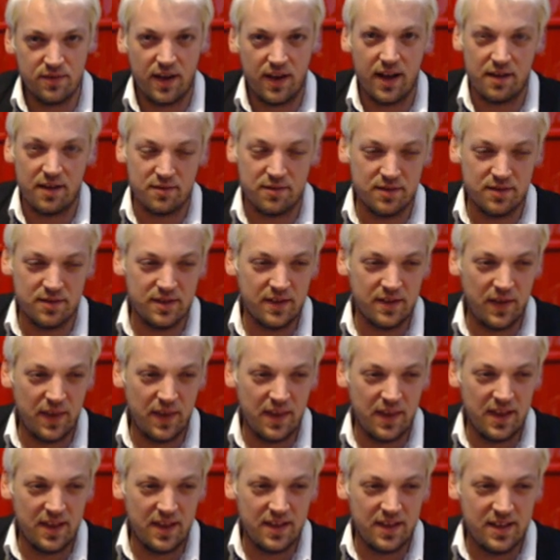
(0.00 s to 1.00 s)
It is 5.
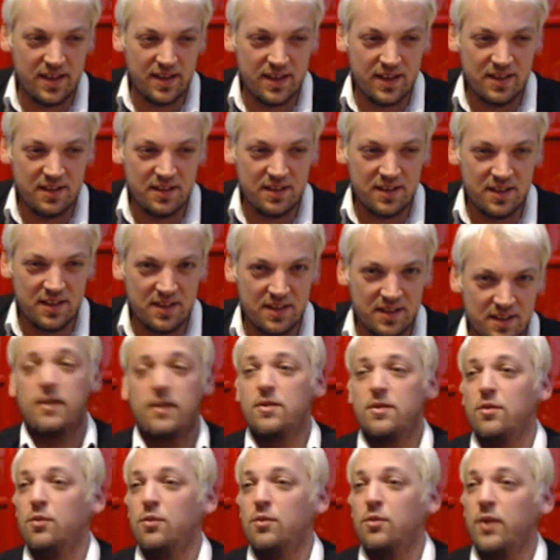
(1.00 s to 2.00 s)
I
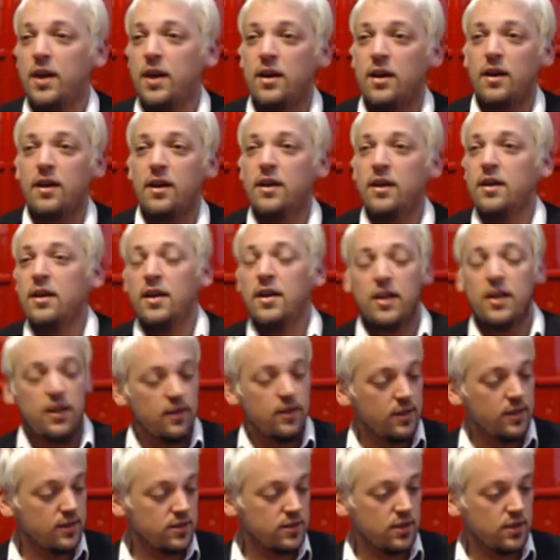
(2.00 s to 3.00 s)
think the winner
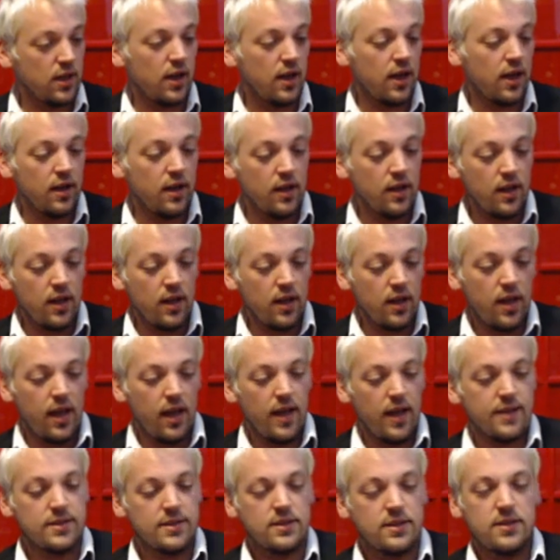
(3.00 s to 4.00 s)
this year
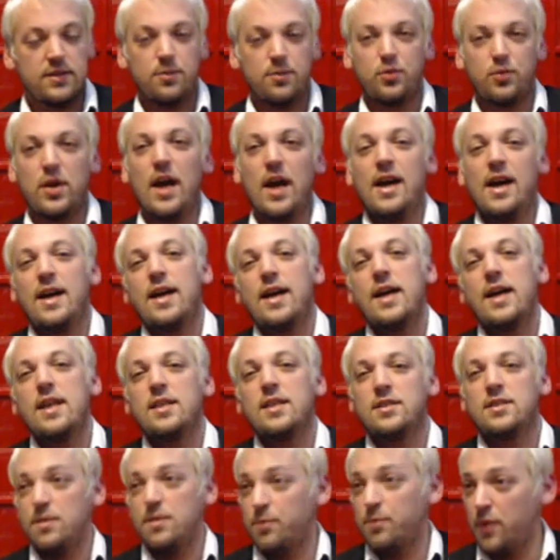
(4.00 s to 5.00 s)
is
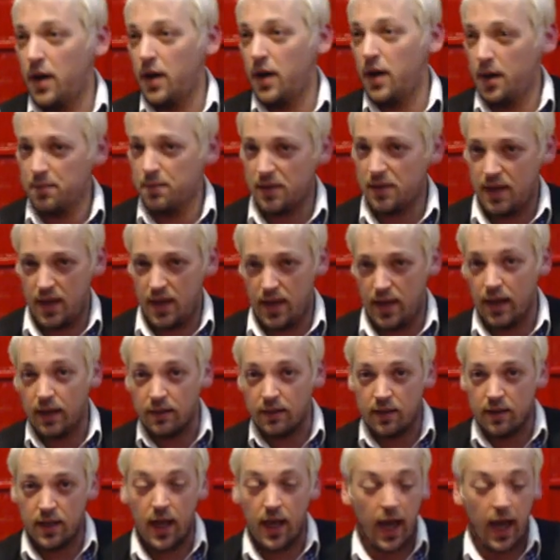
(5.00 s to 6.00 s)
surprise the
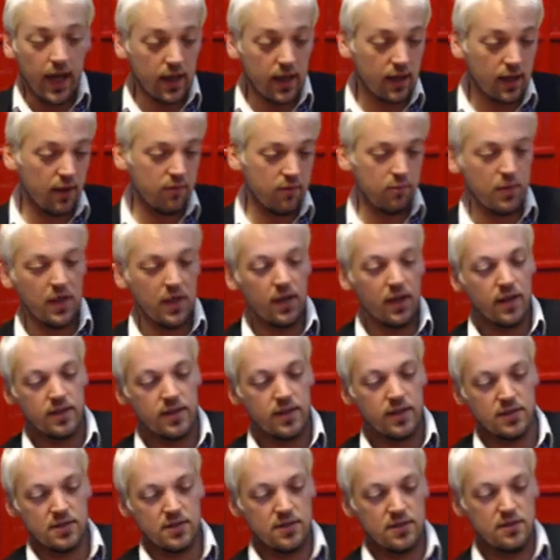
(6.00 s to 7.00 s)
Pumpkin, king of
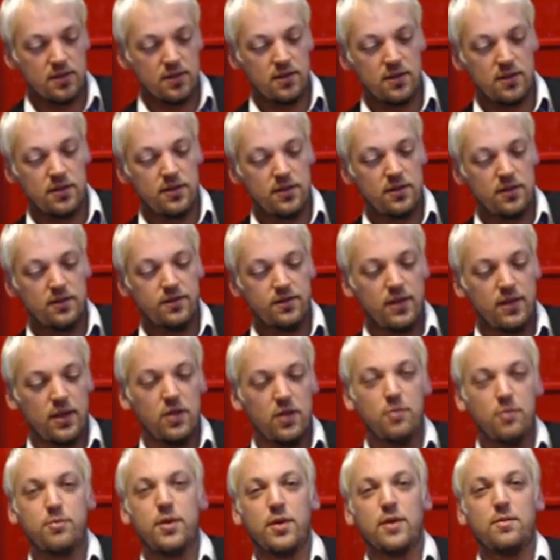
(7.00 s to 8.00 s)
beers.
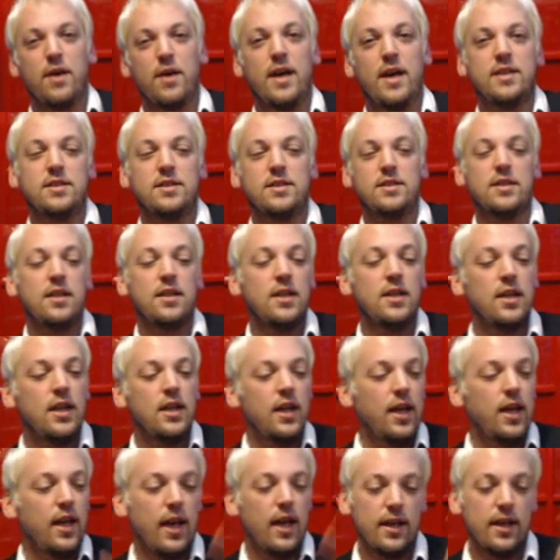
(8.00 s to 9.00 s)
Fuck you, Budweiser.
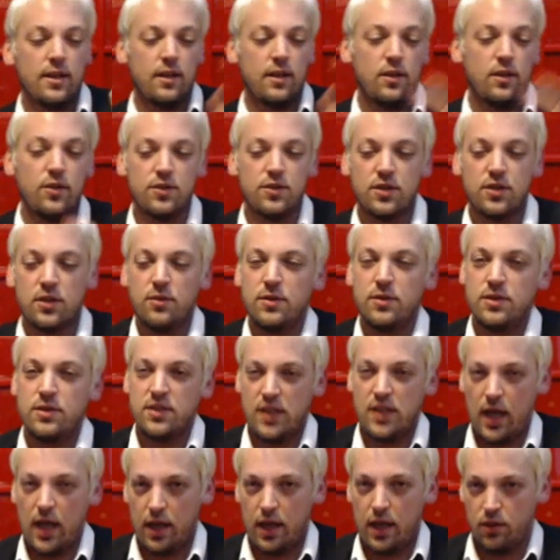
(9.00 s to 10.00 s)
And the loser
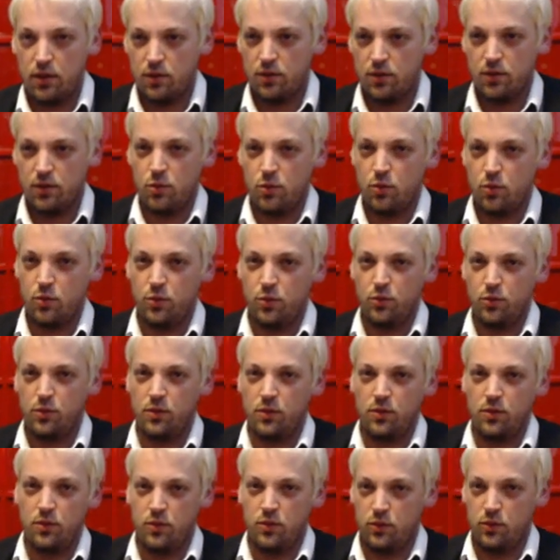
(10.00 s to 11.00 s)
was that
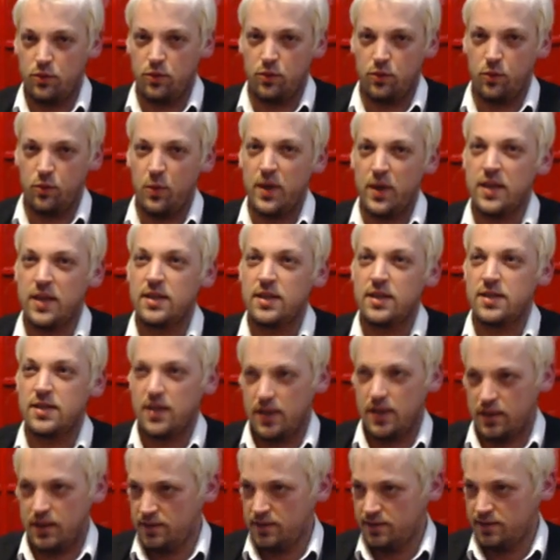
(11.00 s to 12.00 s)

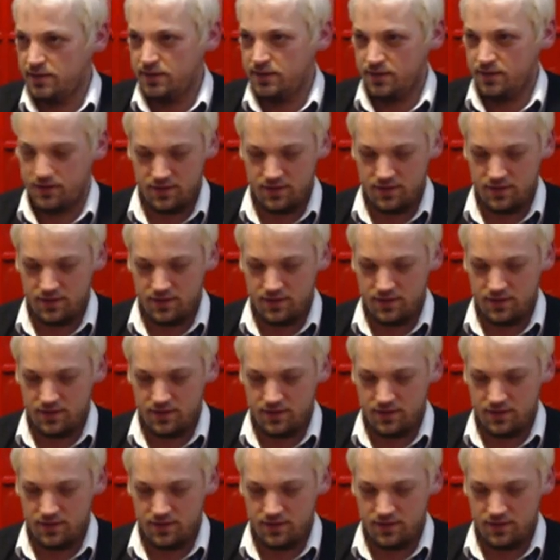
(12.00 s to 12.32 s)
Winter.